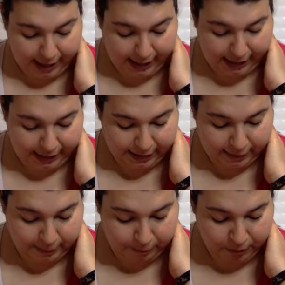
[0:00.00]

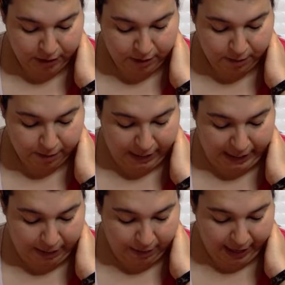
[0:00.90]

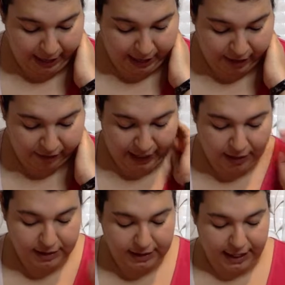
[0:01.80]
Being made of
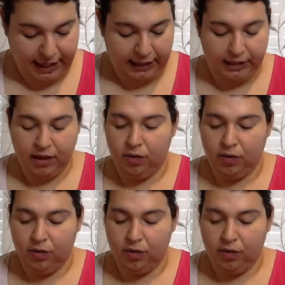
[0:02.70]
calcite,